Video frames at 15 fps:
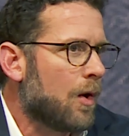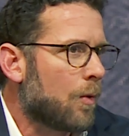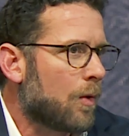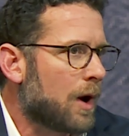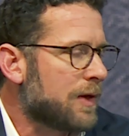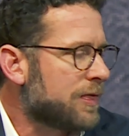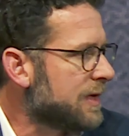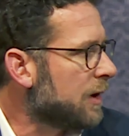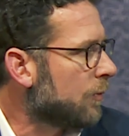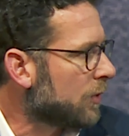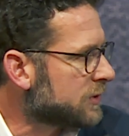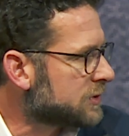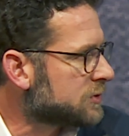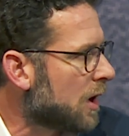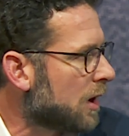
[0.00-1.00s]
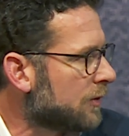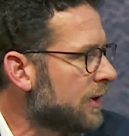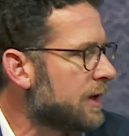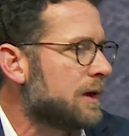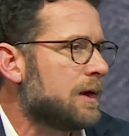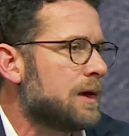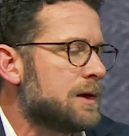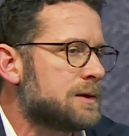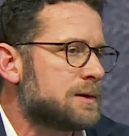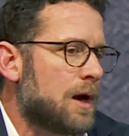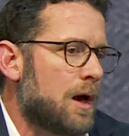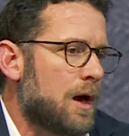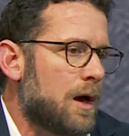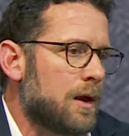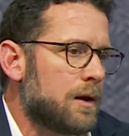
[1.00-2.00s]
Where I think we're struggling is
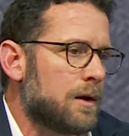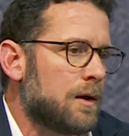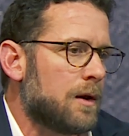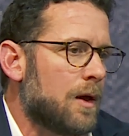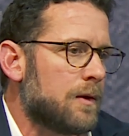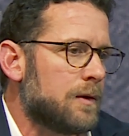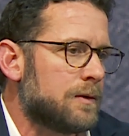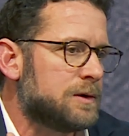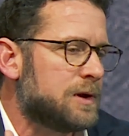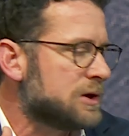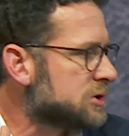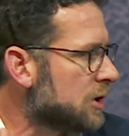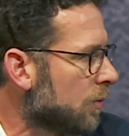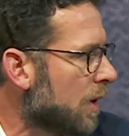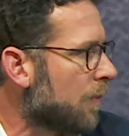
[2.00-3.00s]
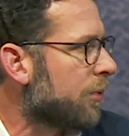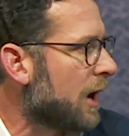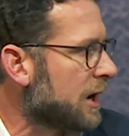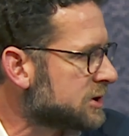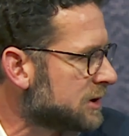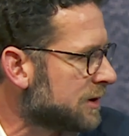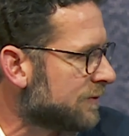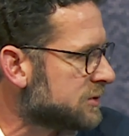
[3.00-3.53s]
on digital repression of